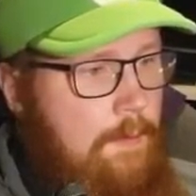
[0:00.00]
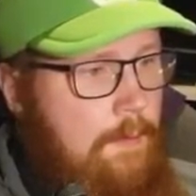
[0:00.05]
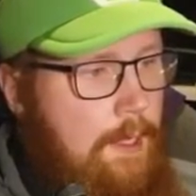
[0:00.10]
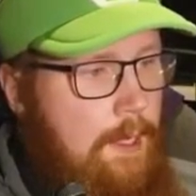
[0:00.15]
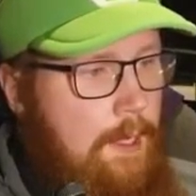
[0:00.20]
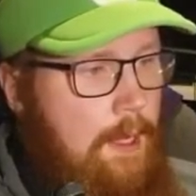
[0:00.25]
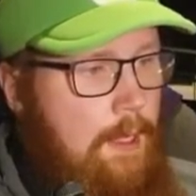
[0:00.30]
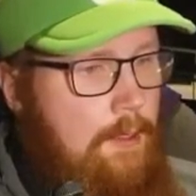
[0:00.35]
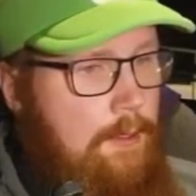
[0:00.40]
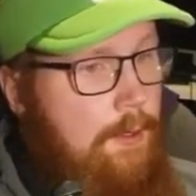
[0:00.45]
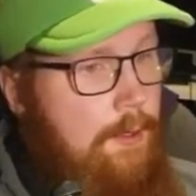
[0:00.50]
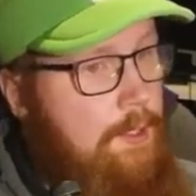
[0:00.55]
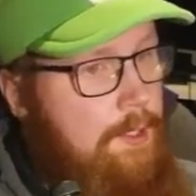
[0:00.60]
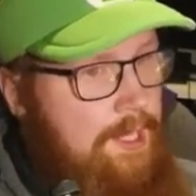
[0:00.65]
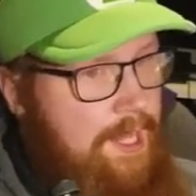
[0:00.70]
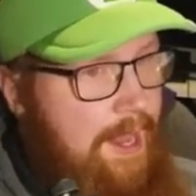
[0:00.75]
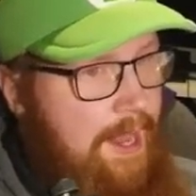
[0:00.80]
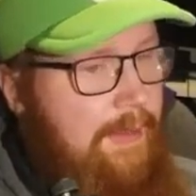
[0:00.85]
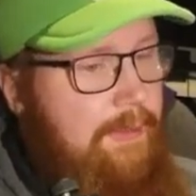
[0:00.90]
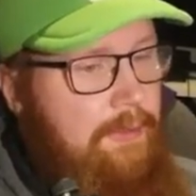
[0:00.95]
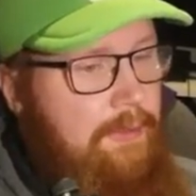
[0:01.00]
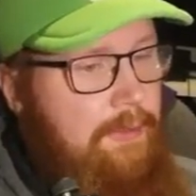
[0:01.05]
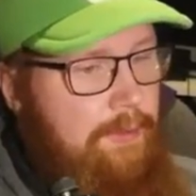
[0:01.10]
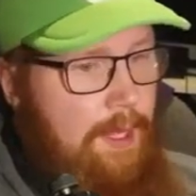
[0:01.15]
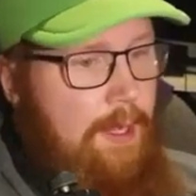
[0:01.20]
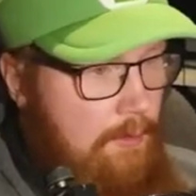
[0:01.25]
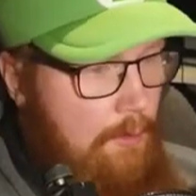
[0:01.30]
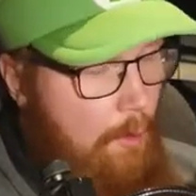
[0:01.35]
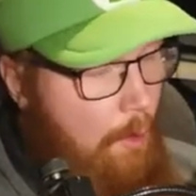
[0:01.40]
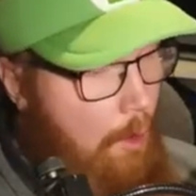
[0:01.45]
Hey, get in
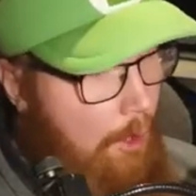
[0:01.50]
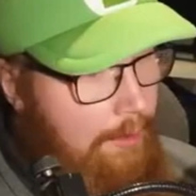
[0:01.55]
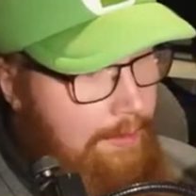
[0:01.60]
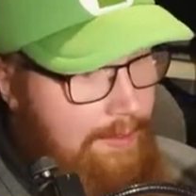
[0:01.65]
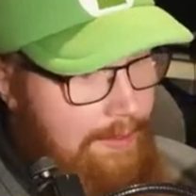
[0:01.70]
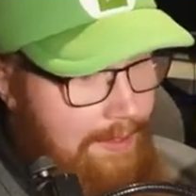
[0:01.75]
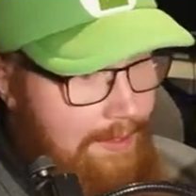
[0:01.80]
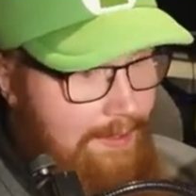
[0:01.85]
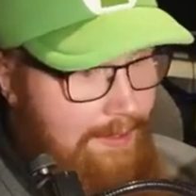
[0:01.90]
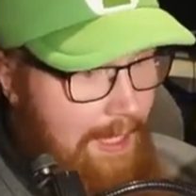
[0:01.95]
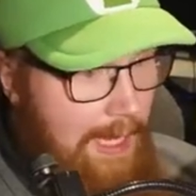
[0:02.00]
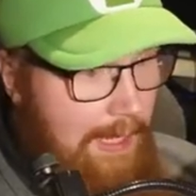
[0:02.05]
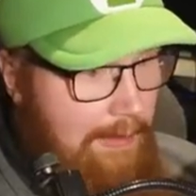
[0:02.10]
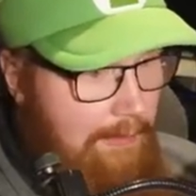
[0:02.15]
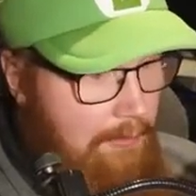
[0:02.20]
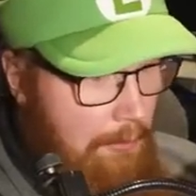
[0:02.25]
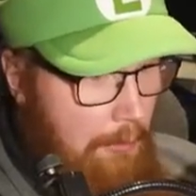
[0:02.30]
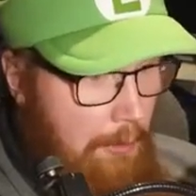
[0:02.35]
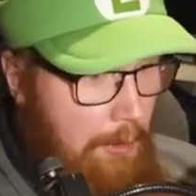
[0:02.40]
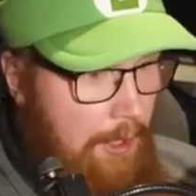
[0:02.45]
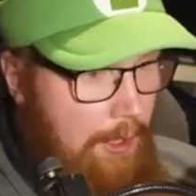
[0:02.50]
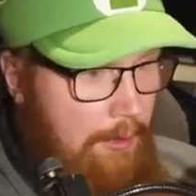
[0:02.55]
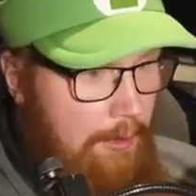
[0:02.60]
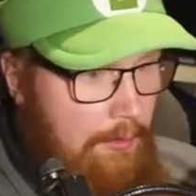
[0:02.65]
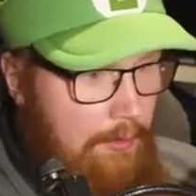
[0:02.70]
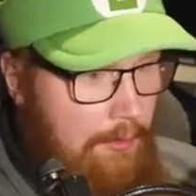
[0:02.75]
there! Get in there!